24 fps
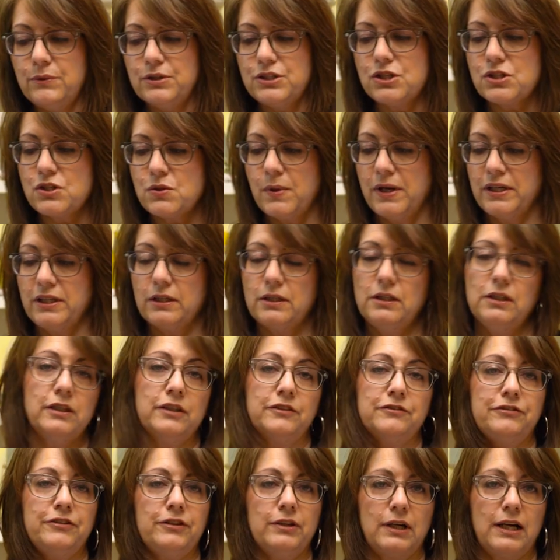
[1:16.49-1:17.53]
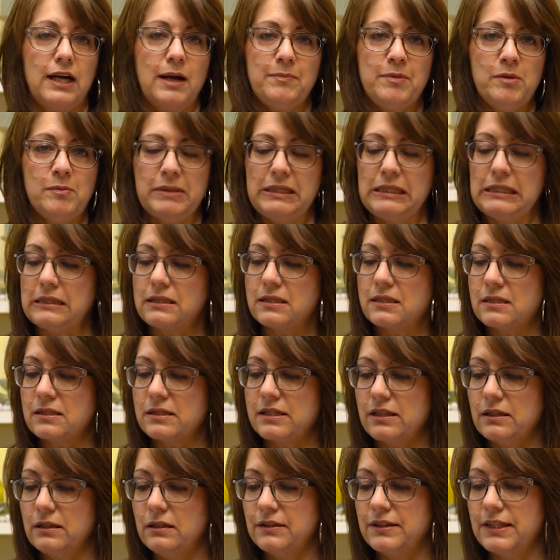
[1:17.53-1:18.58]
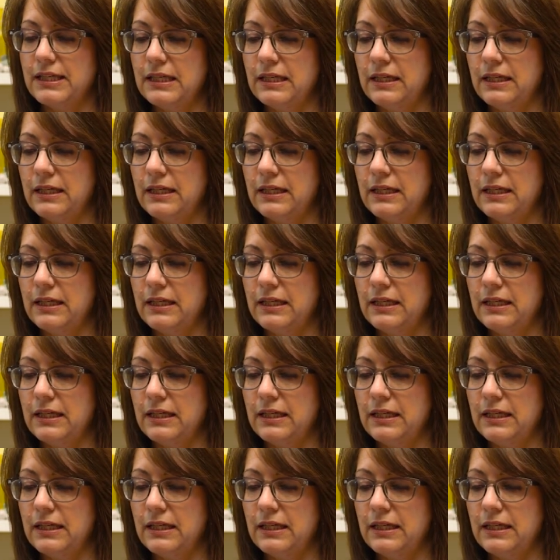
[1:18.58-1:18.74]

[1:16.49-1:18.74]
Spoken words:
just want to cook for a couple minutes until the